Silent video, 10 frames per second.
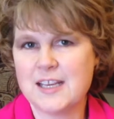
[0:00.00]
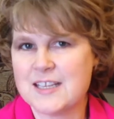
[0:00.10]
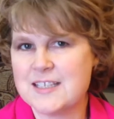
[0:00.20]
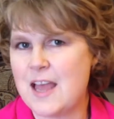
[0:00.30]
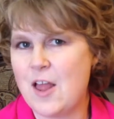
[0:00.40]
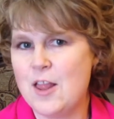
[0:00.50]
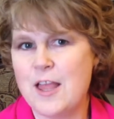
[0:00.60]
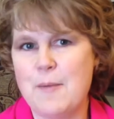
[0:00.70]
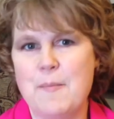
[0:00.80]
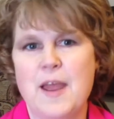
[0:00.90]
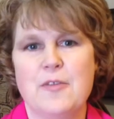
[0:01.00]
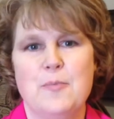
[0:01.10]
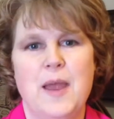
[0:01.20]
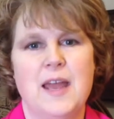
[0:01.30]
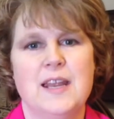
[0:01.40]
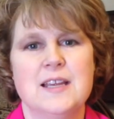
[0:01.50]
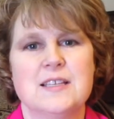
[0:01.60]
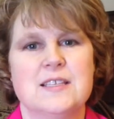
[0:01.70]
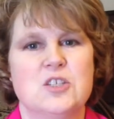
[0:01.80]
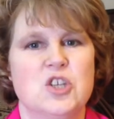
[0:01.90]
excel at
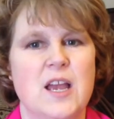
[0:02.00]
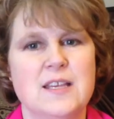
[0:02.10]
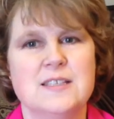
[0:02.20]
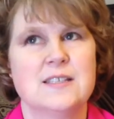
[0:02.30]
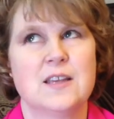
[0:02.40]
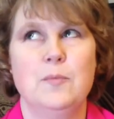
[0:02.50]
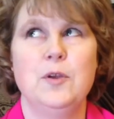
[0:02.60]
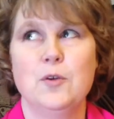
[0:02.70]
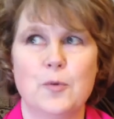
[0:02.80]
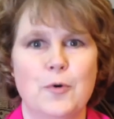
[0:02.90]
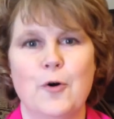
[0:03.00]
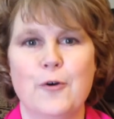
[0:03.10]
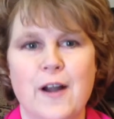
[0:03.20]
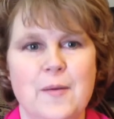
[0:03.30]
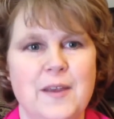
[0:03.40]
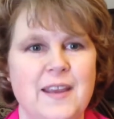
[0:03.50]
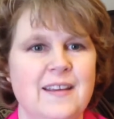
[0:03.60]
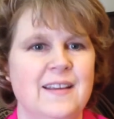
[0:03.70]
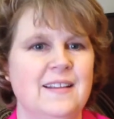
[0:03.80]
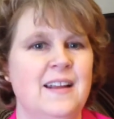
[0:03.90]
mathematics, chess, computer
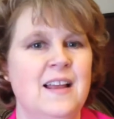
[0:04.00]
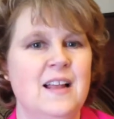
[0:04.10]
programming, and